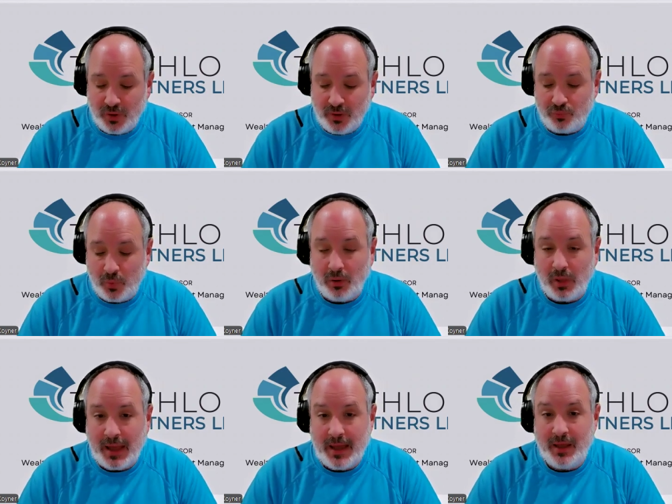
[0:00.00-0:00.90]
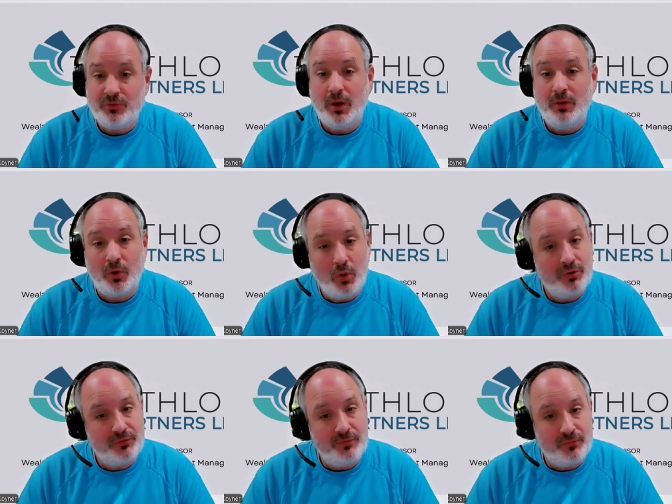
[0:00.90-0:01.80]
as well as the
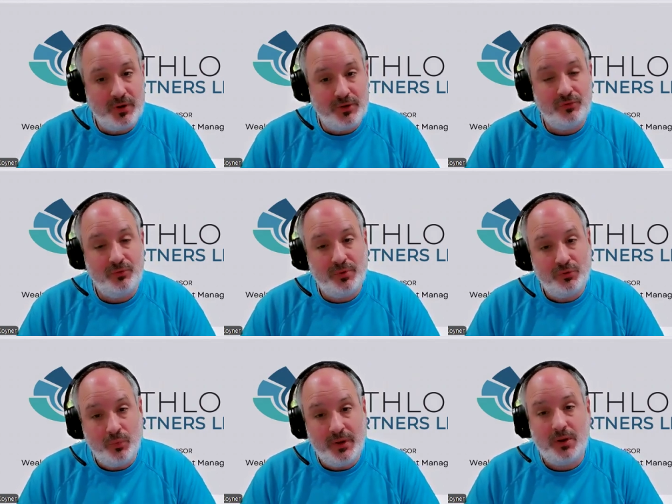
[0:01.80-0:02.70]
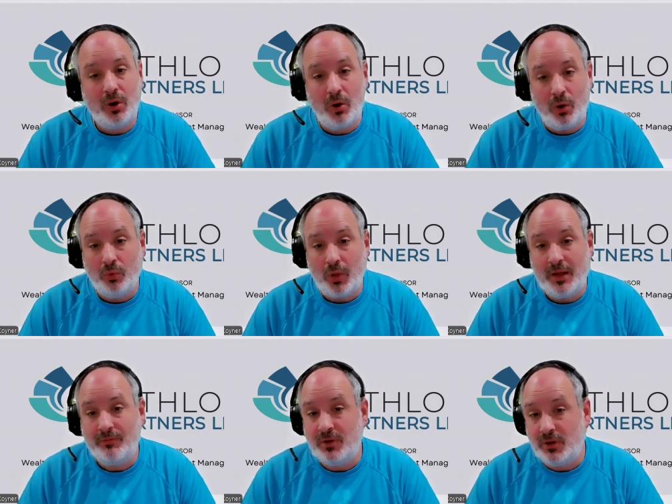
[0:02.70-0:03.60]
cost differential between a whole
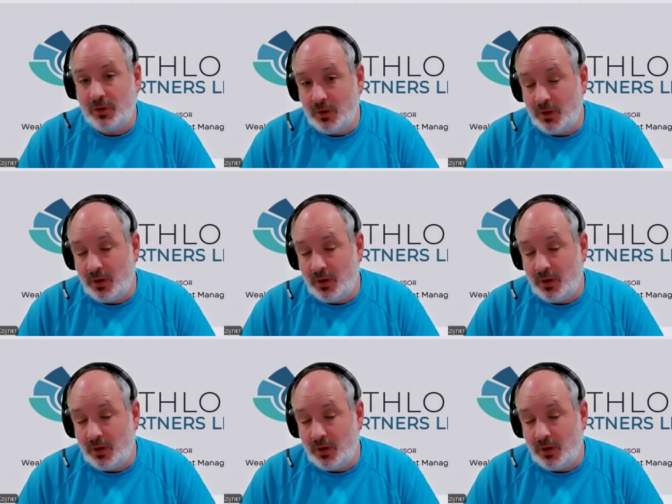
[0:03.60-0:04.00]
life and an